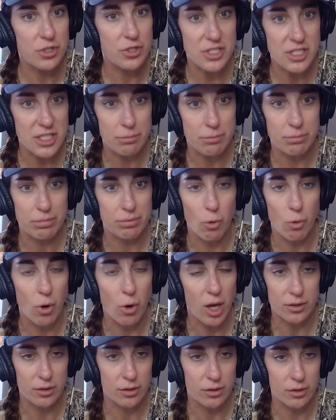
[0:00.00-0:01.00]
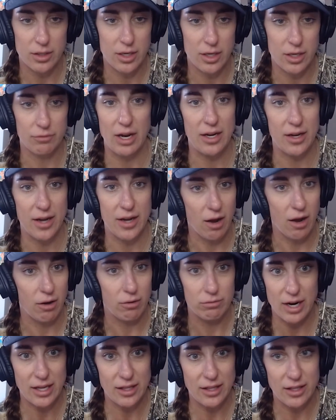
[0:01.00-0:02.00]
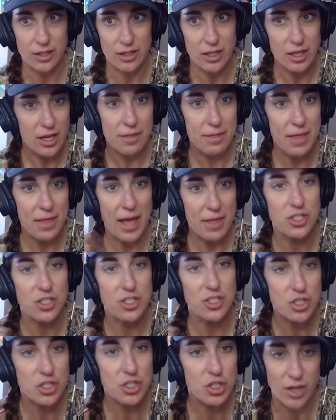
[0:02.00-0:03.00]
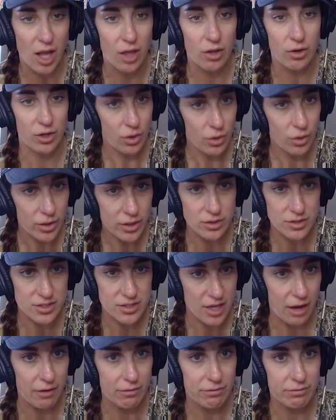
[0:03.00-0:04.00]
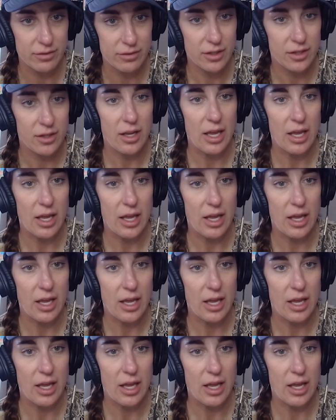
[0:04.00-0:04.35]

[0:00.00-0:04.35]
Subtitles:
deep water right now, right? Like that's $200 an oil stuff.